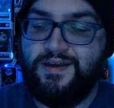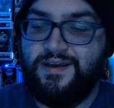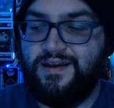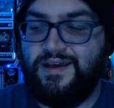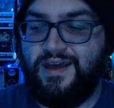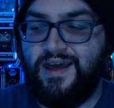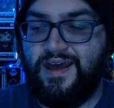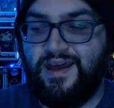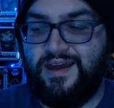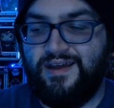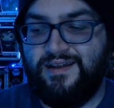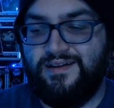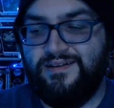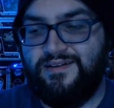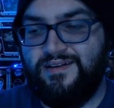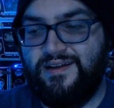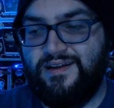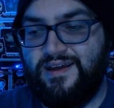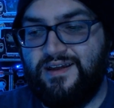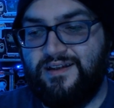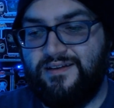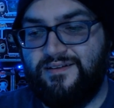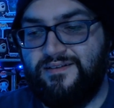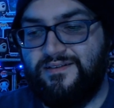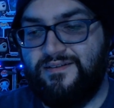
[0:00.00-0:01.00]
and
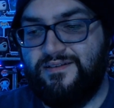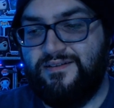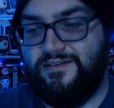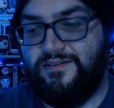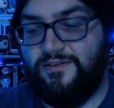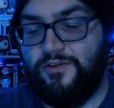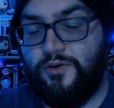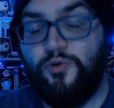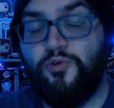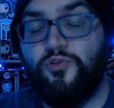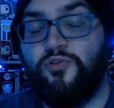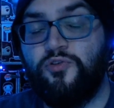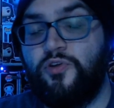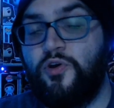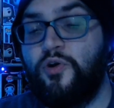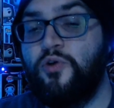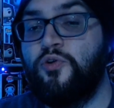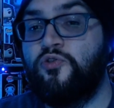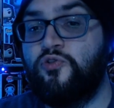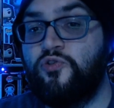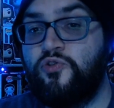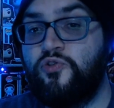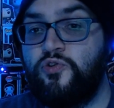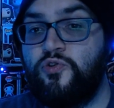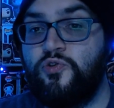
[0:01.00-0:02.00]
and those
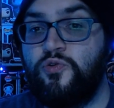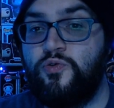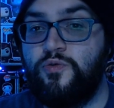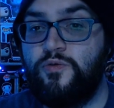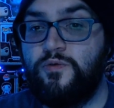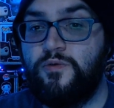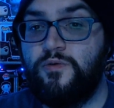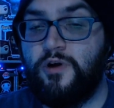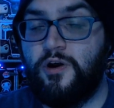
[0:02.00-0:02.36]
those two